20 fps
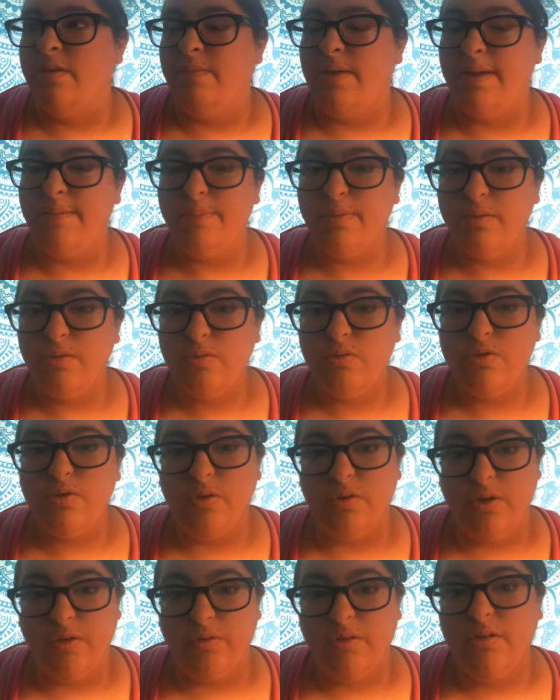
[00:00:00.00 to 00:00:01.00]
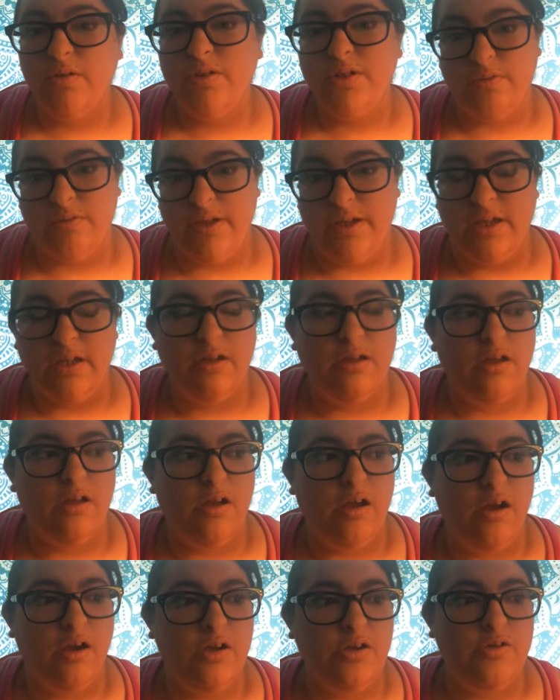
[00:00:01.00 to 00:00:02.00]
people who don't know what they're doing
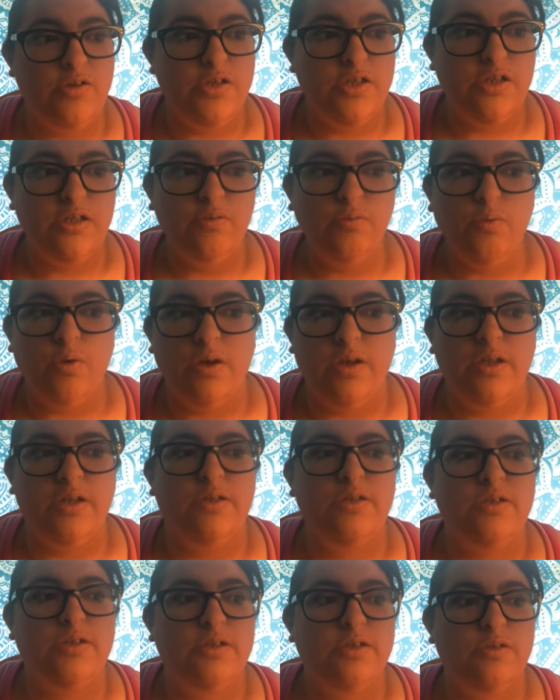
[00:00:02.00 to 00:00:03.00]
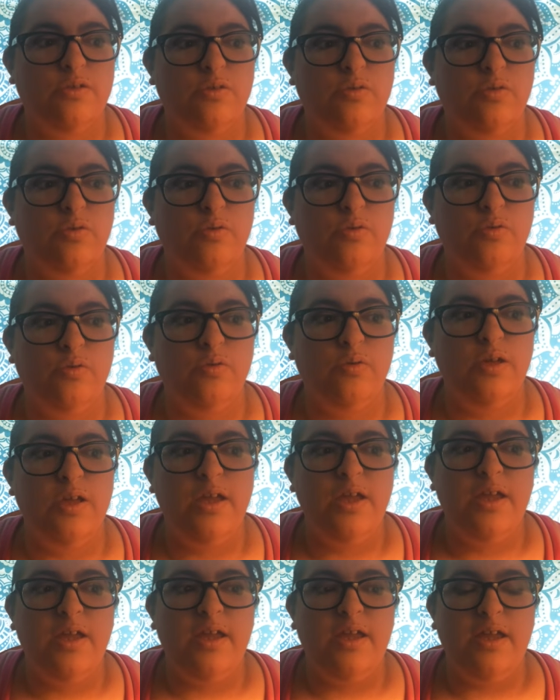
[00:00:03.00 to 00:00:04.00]
are usually the ones who
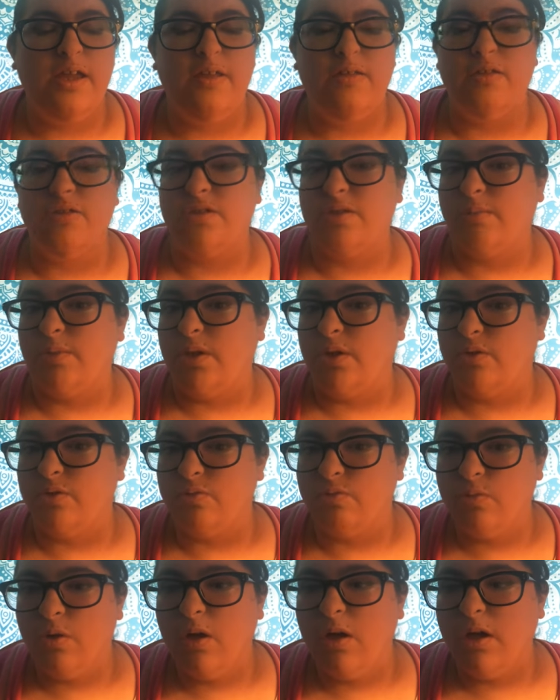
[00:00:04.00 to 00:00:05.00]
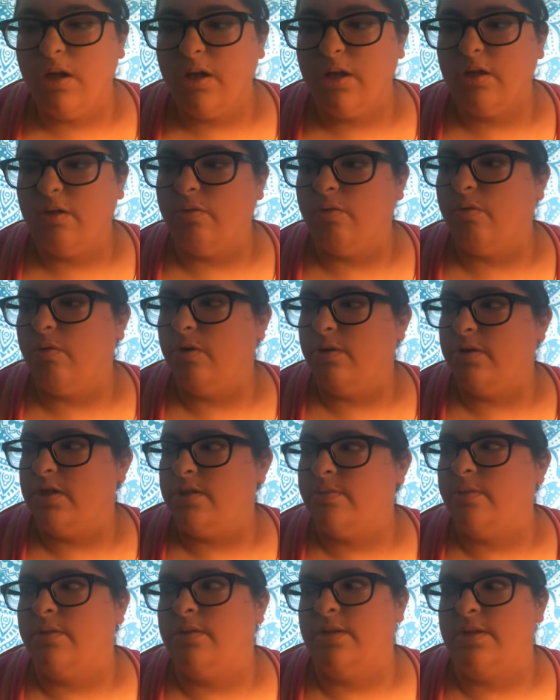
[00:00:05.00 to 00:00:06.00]
either something goes wrong or the
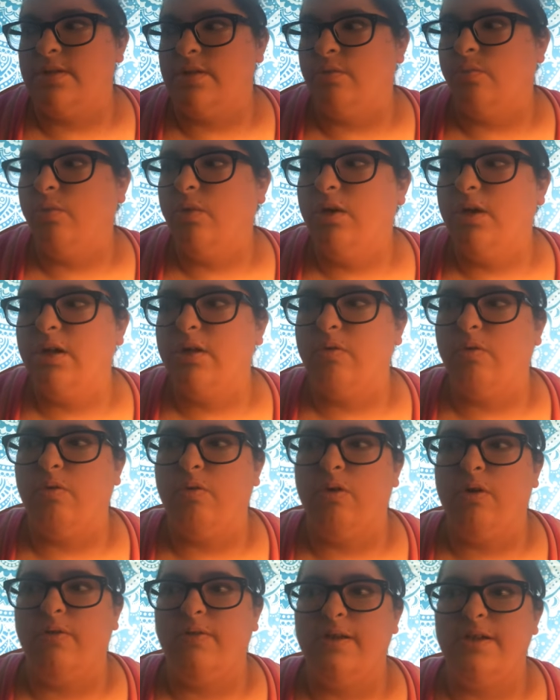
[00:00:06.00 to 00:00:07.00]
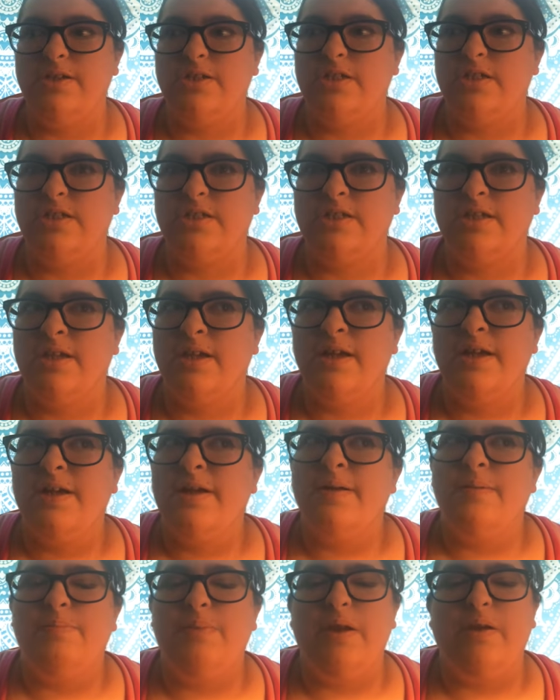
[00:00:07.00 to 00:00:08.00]
spell doesn't work or they just
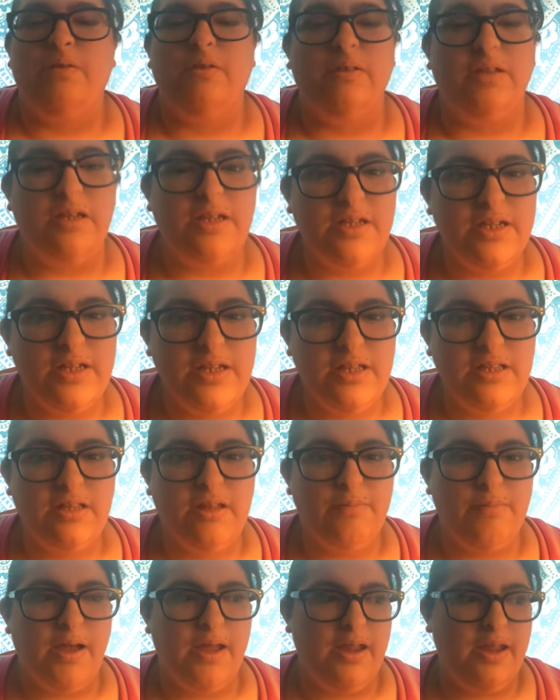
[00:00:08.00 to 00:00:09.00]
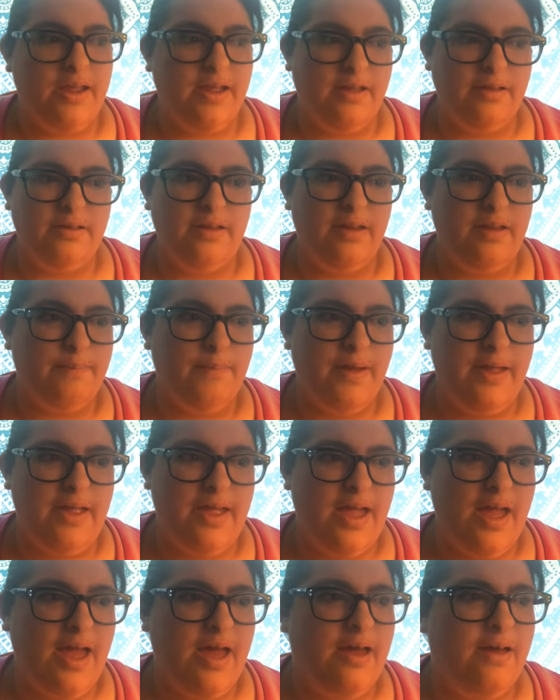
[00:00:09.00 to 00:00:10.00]
they don't know what they did. They might they might
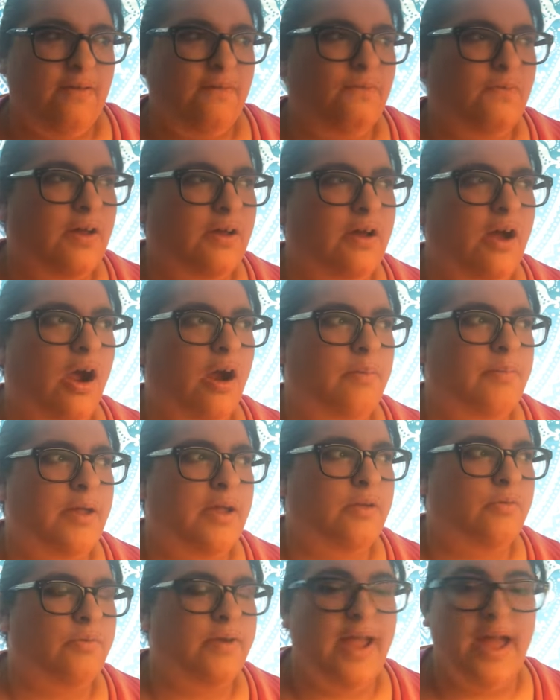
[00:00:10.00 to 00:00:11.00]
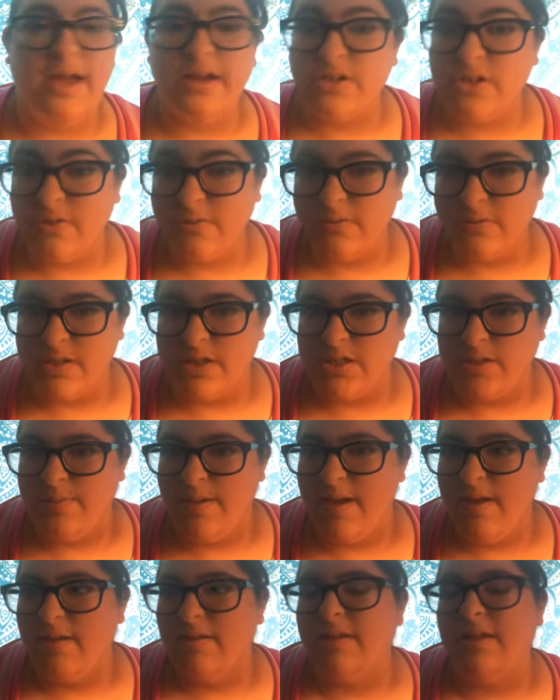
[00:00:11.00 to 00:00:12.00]
have a karmic reaction from the
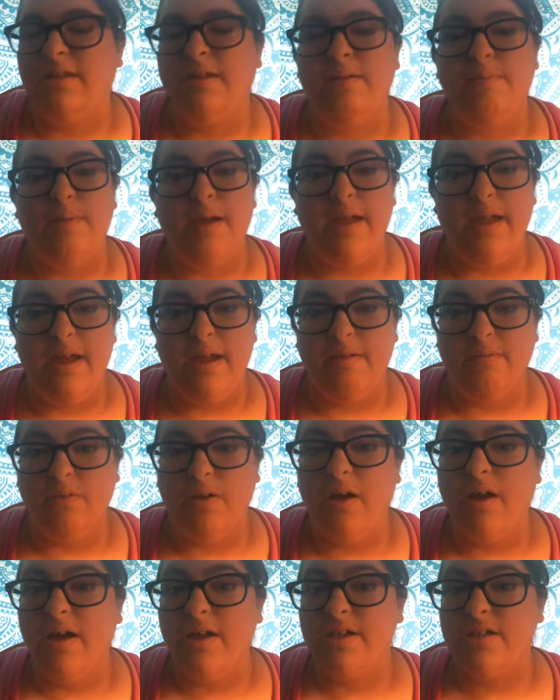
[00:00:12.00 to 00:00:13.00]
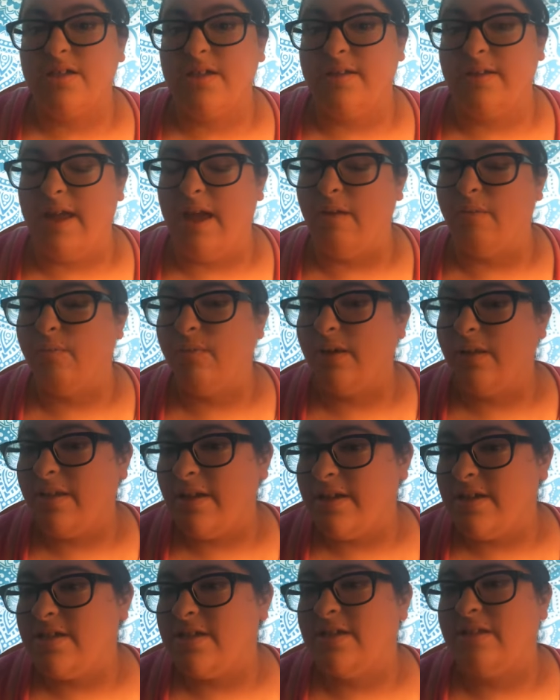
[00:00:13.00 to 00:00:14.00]
spell that they might have caused and not
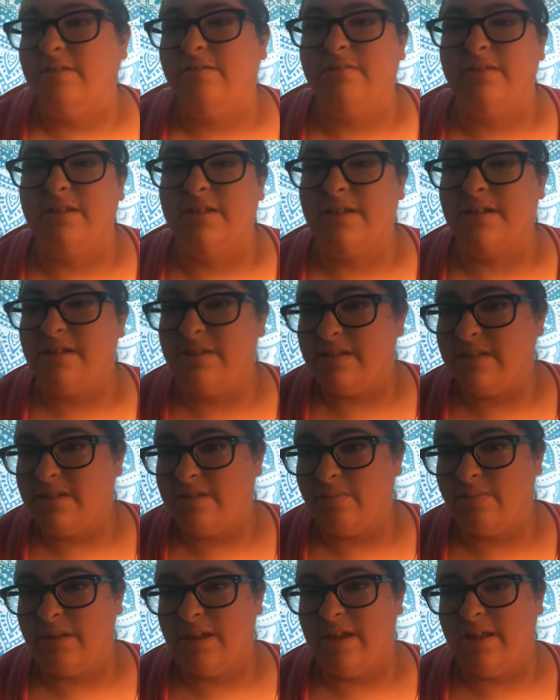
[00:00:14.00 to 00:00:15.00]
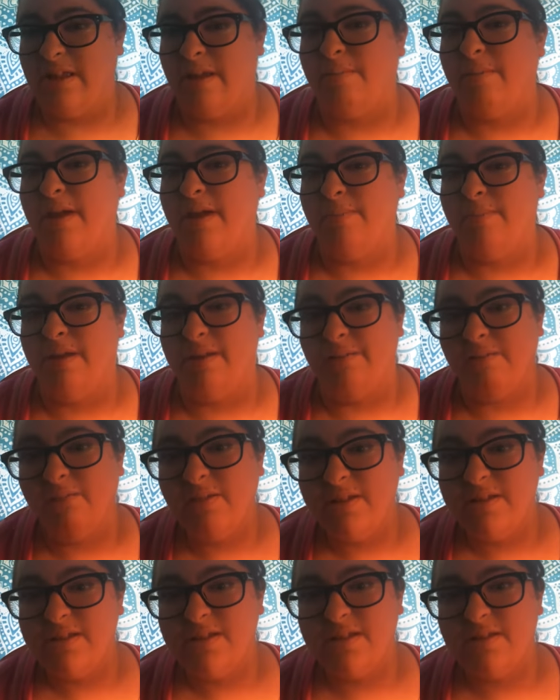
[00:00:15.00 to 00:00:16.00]
realize you know, that they did something that might have been
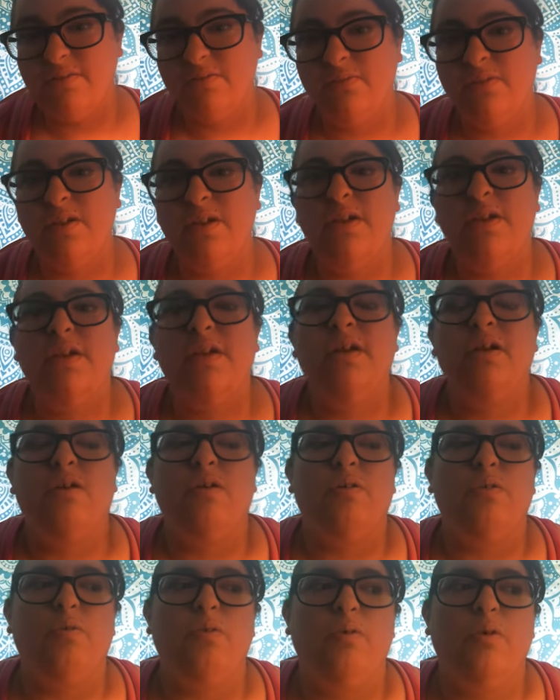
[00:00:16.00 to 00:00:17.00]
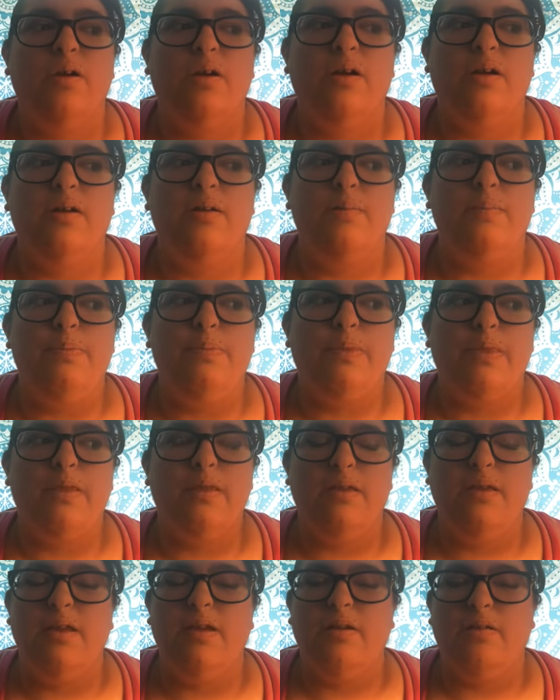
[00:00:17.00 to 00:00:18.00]
offensive or
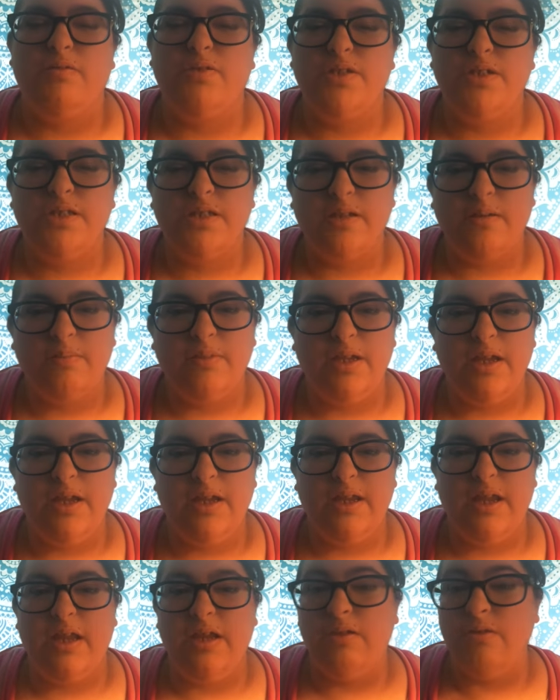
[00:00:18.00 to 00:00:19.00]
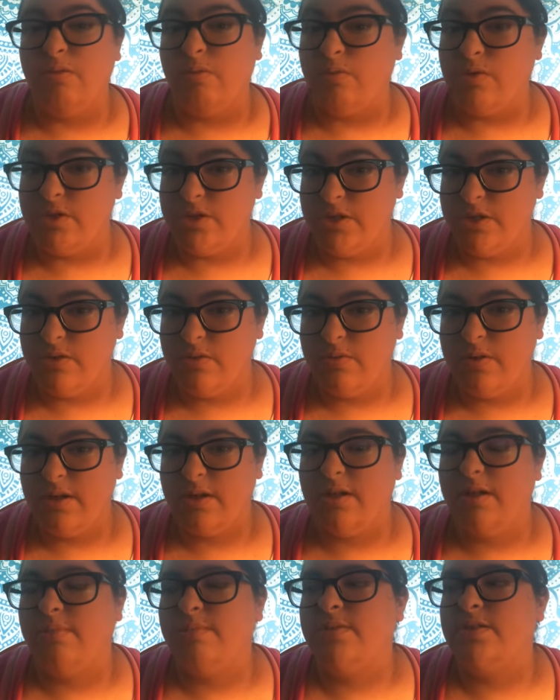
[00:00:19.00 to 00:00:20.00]
you know just something that you don't do when
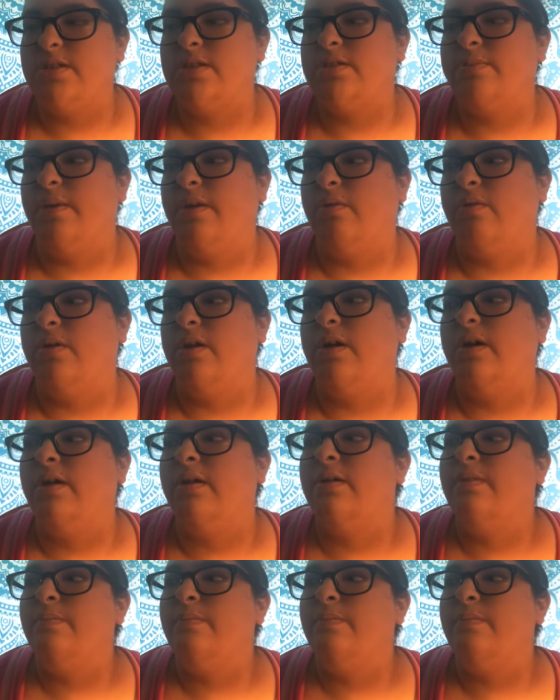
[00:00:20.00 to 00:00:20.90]
it comes to spell work.